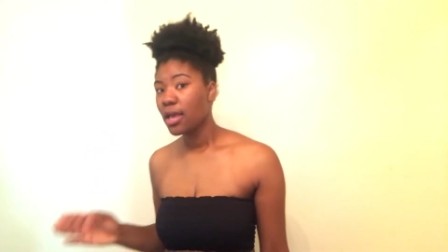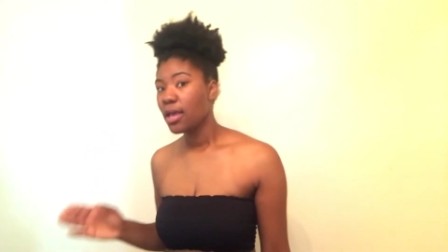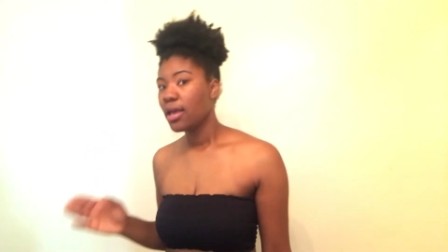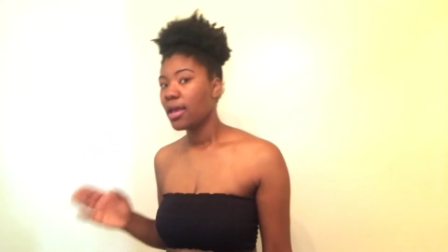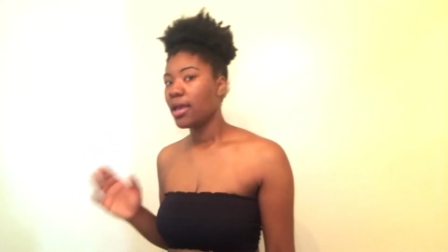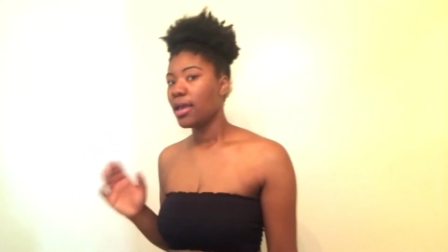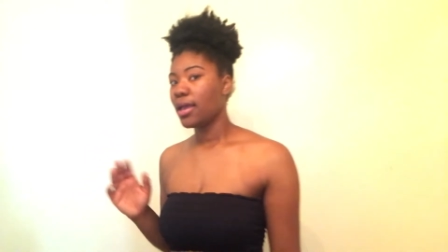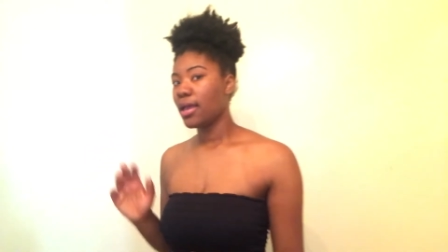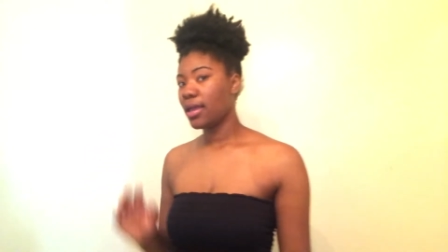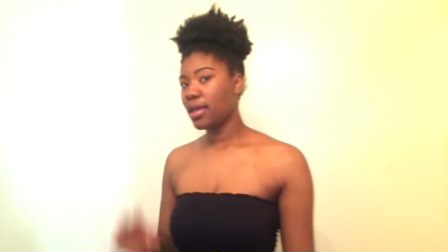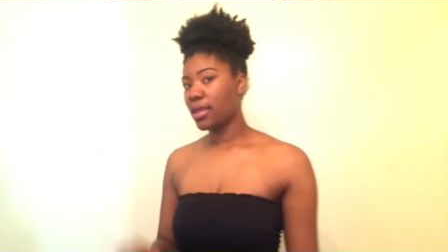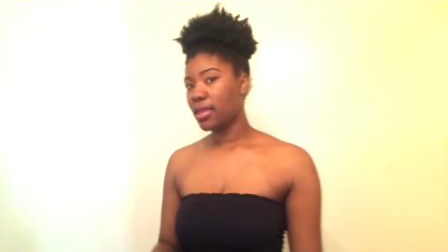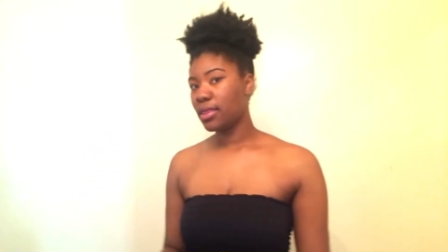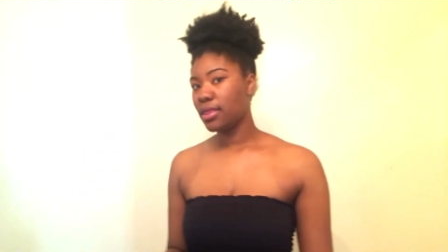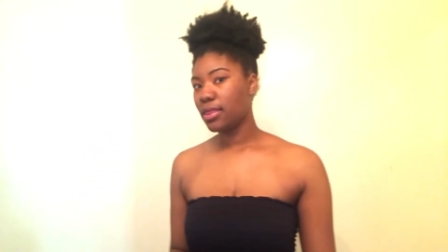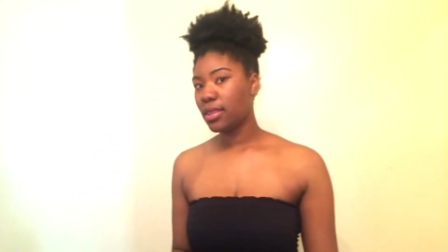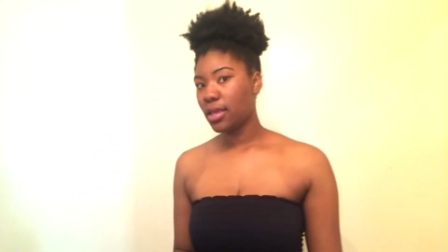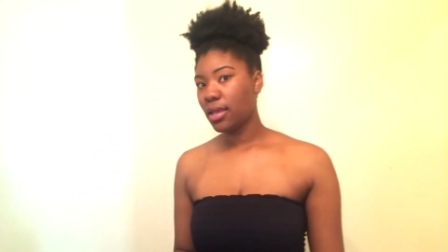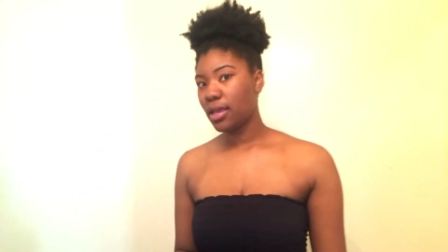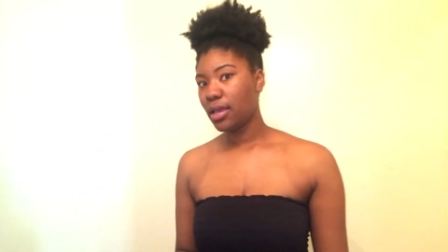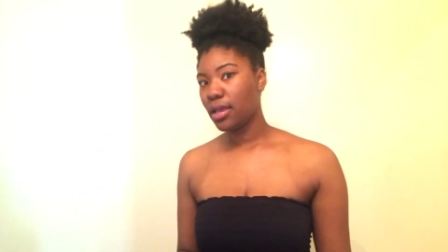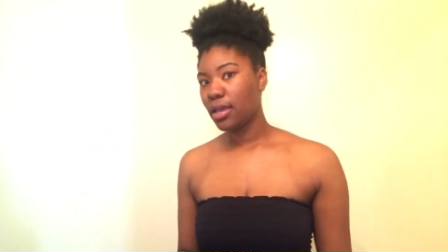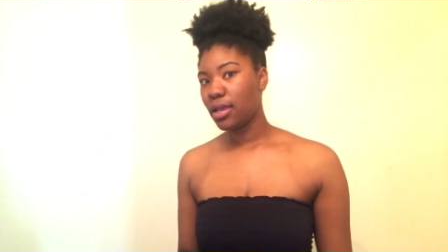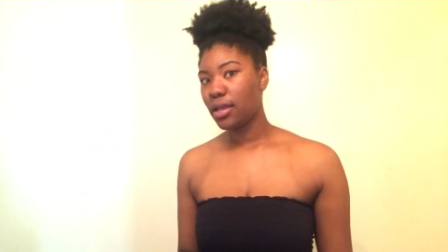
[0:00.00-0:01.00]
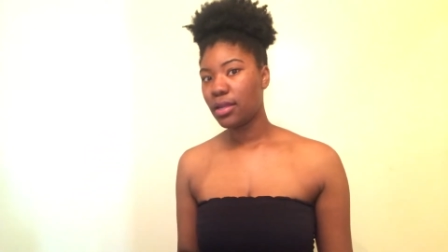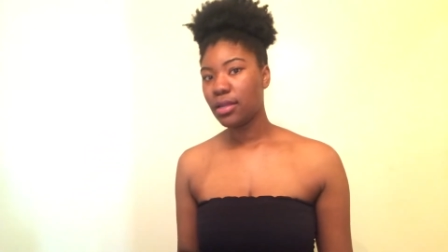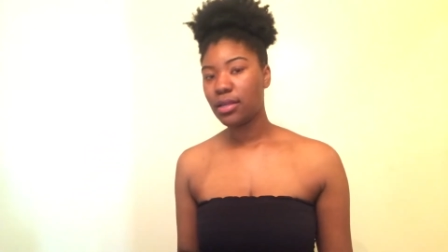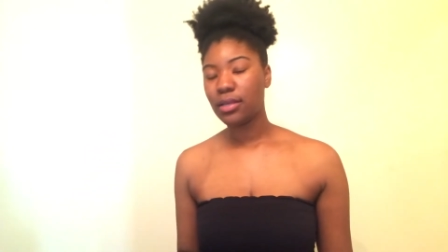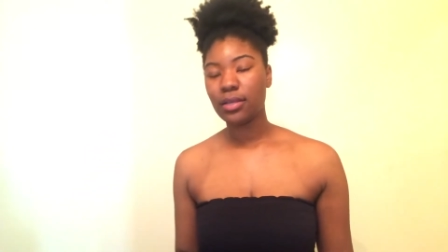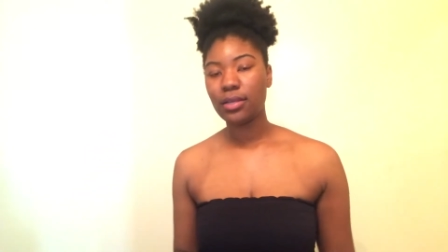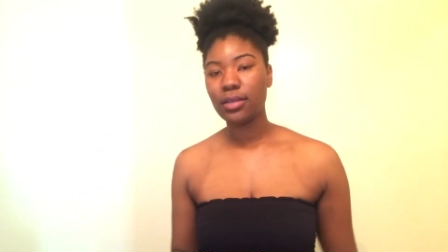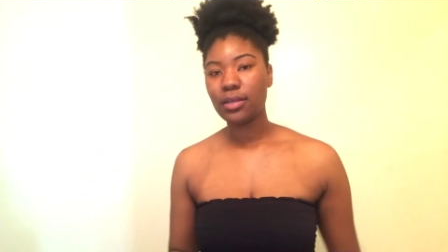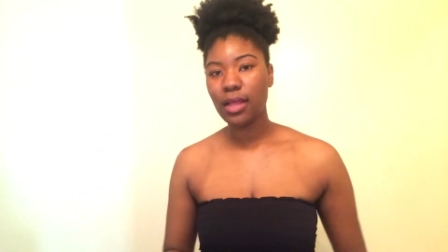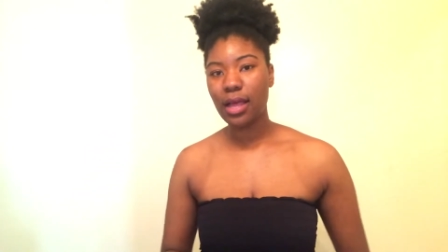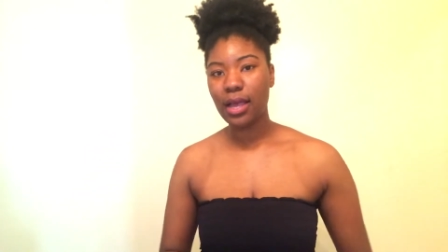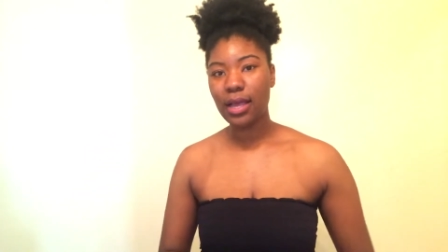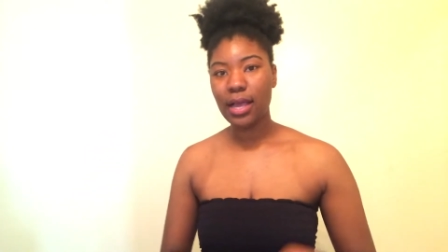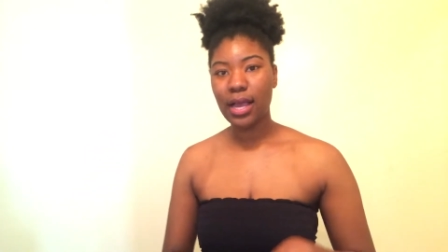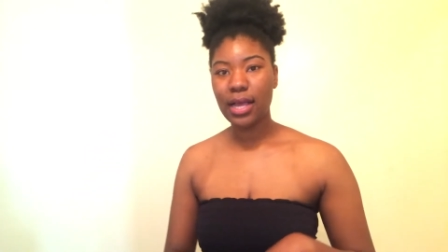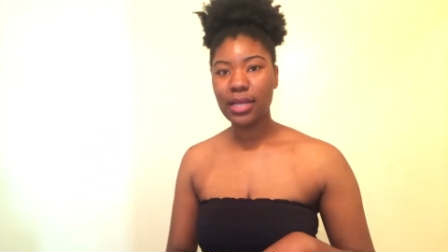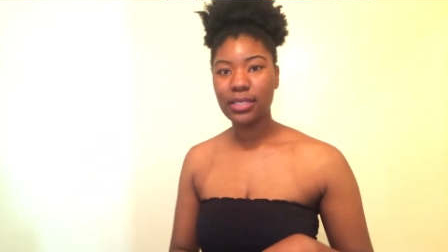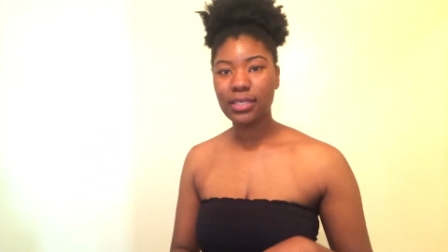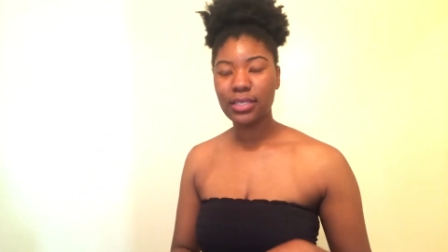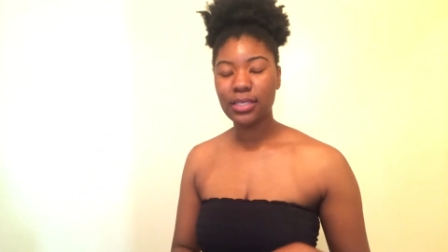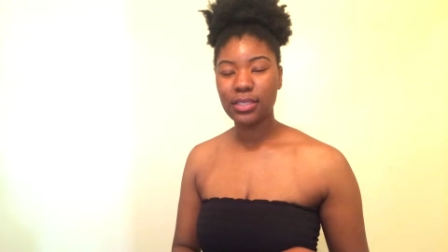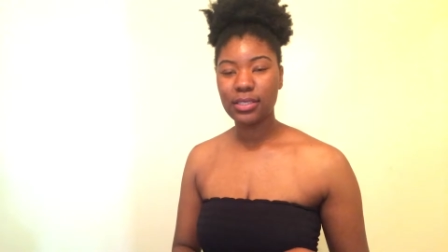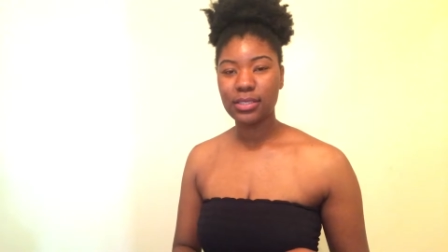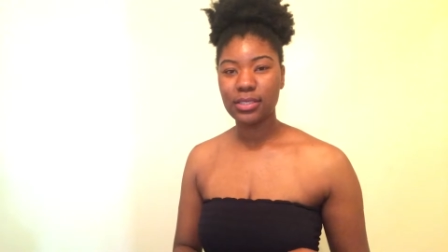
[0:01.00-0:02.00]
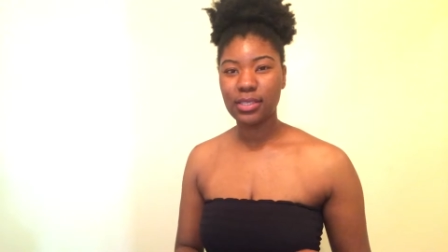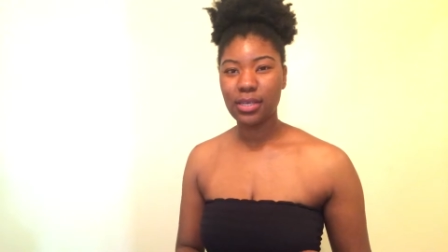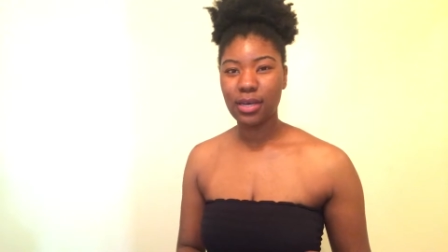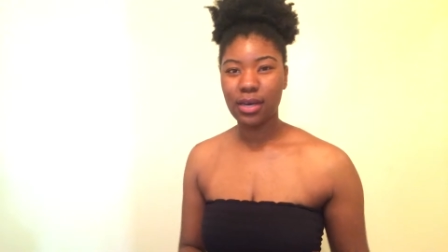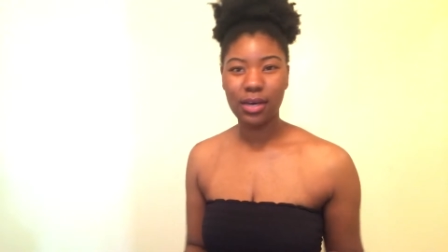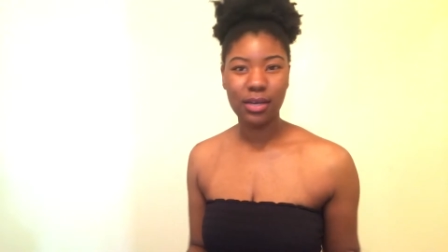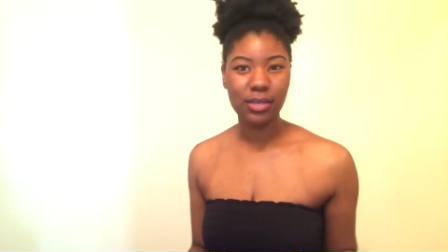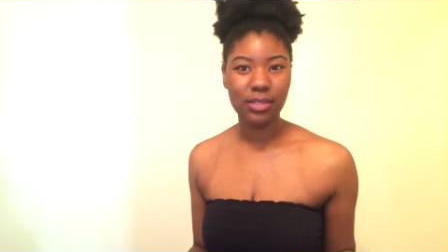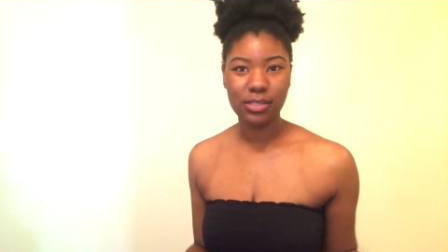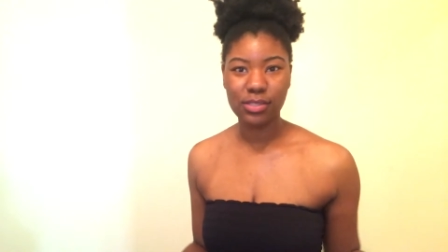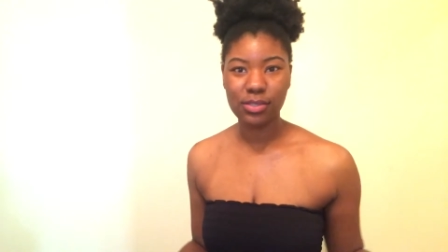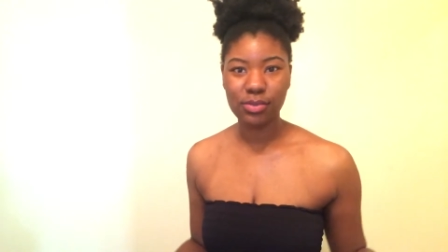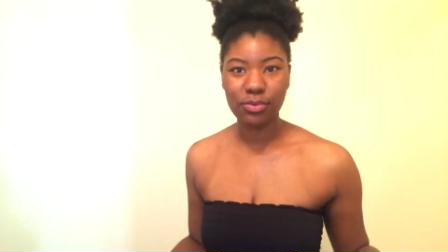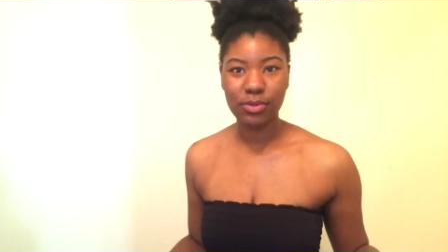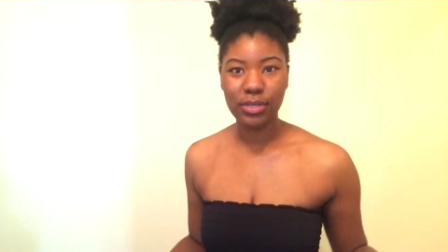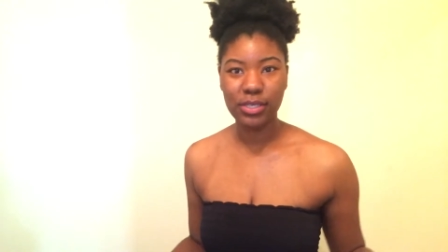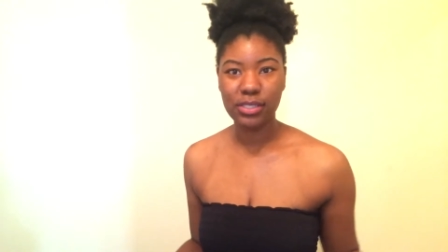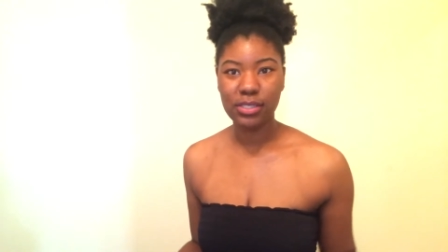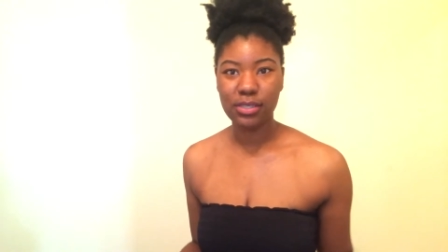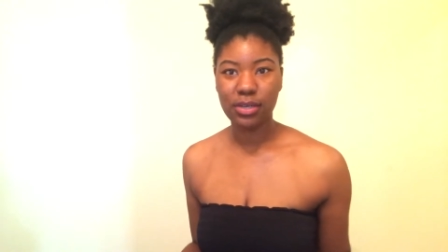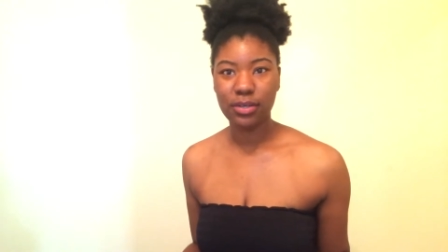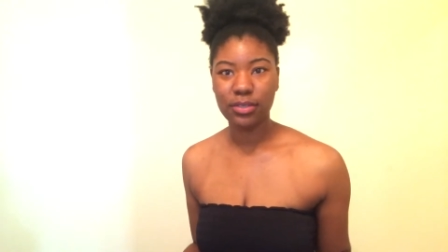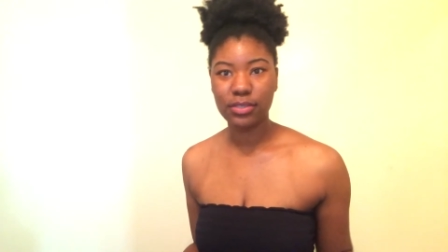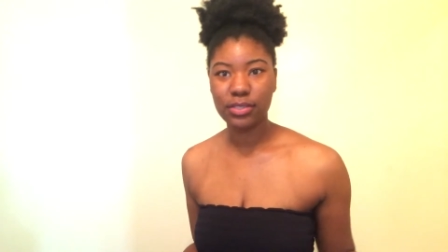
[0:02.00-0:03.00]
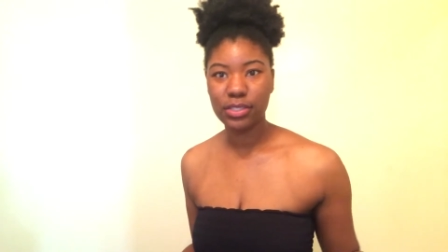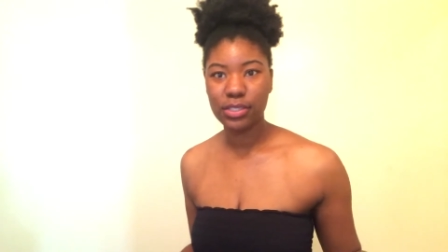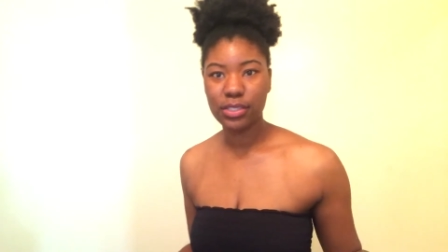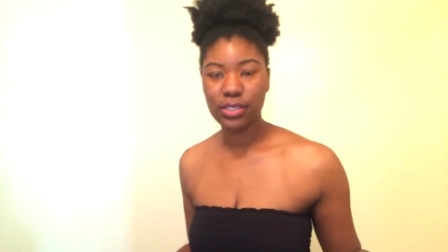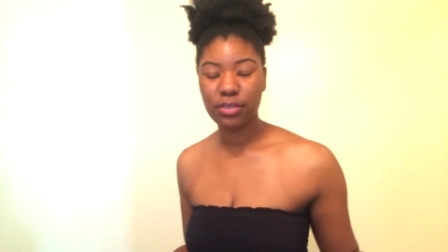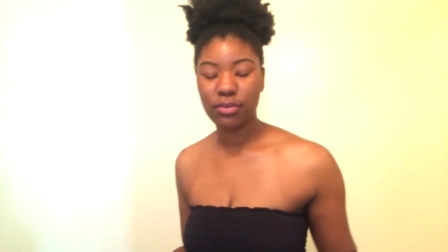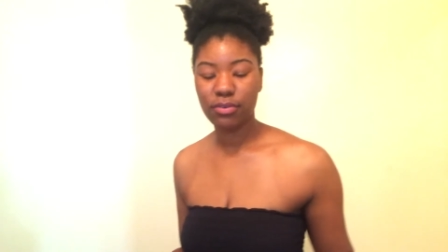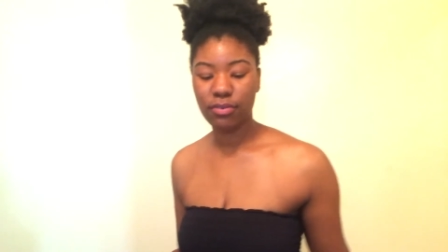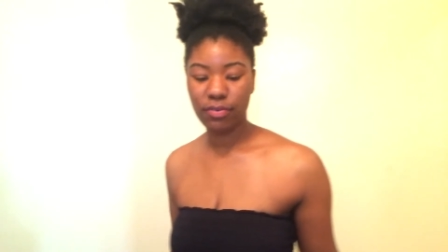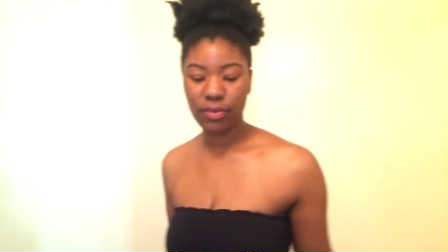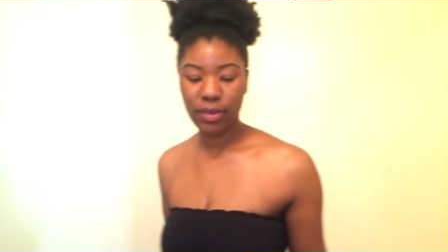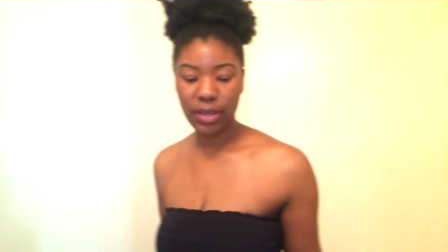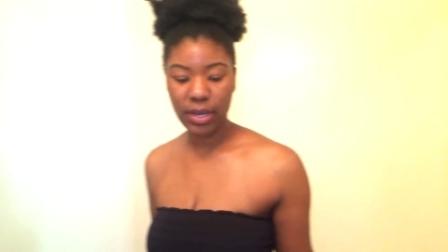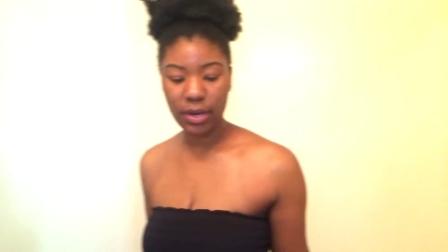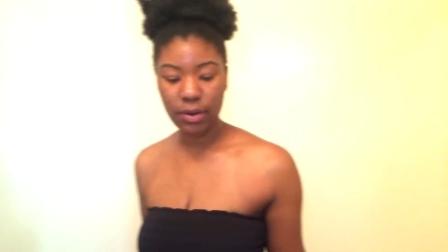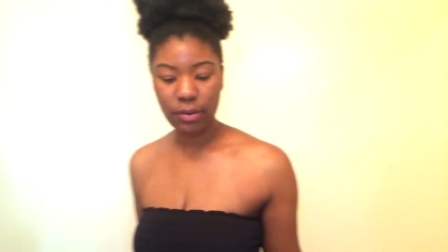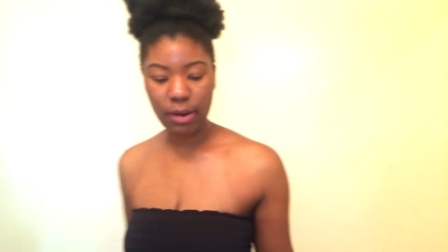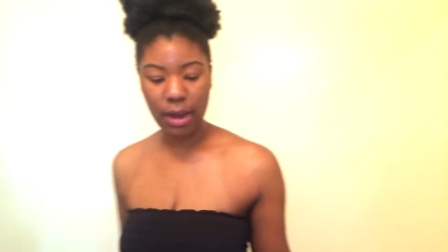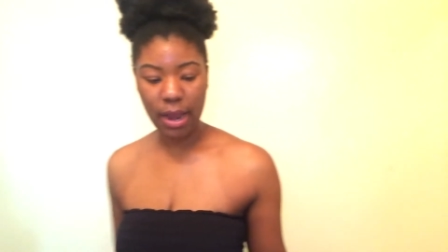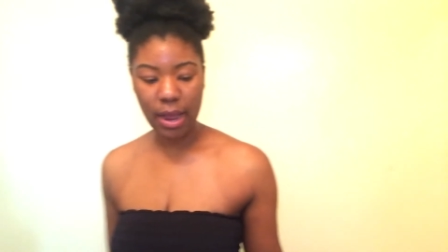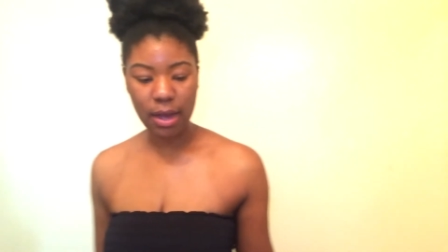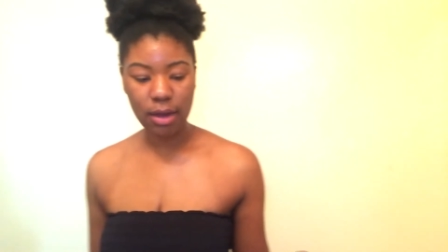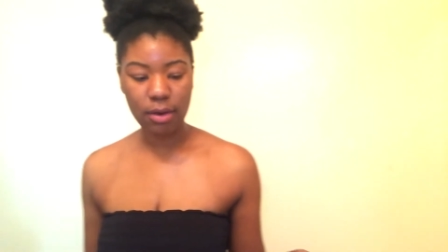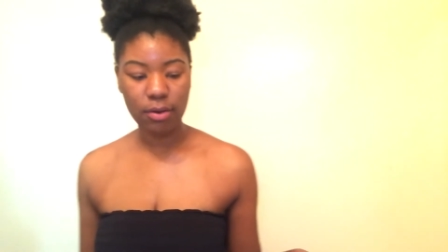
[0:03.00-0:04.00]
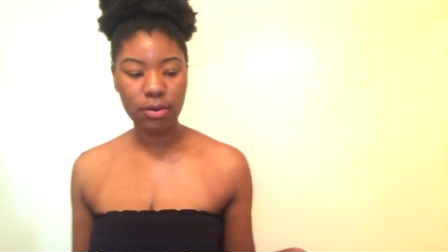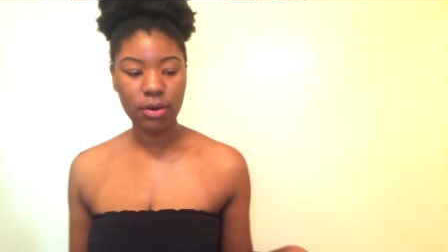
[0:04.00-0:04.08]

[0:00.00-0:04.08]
And then, I did tons of research to figure out,